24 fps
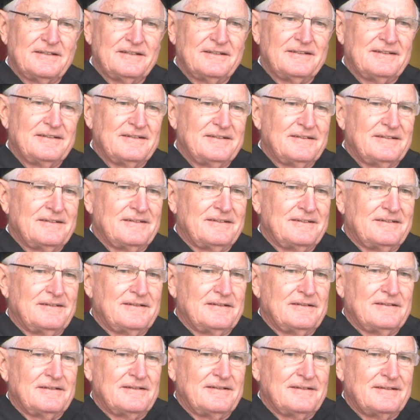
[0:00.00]

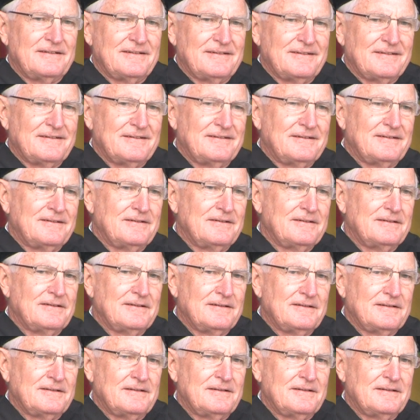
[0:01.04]
(no one is talking)